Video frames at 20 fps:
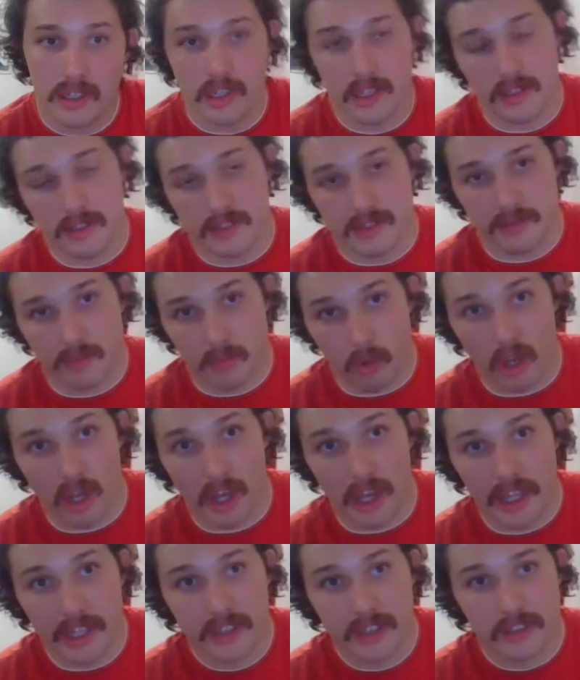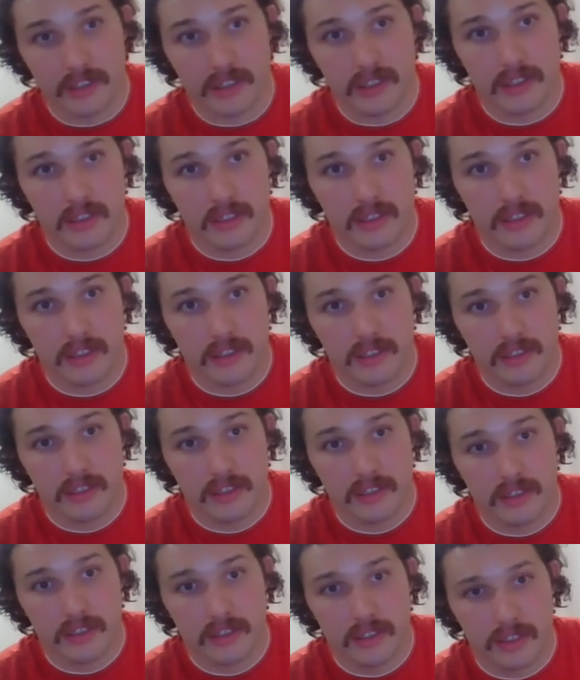Is why.
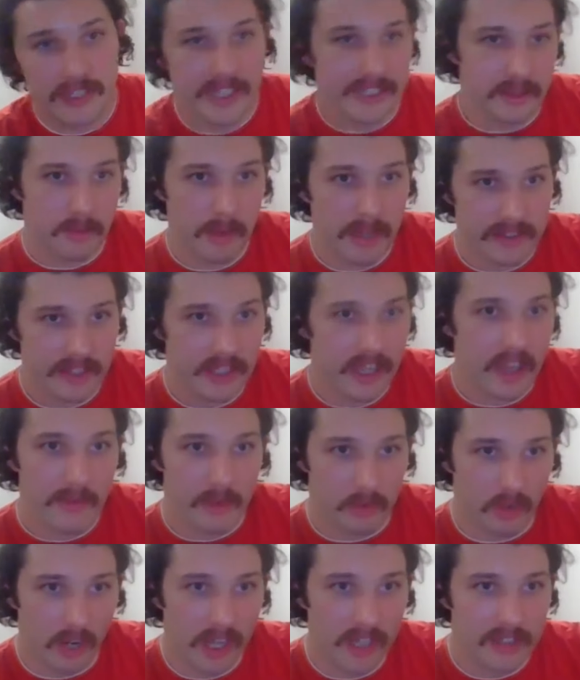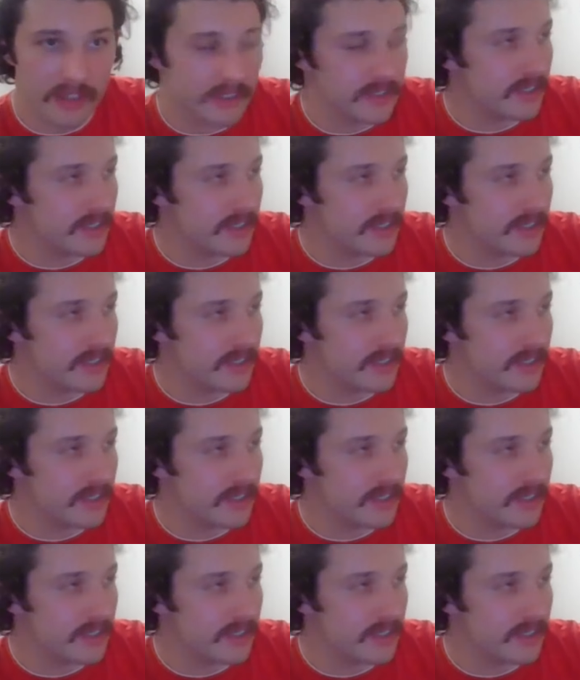Because that's the best thing ever, right?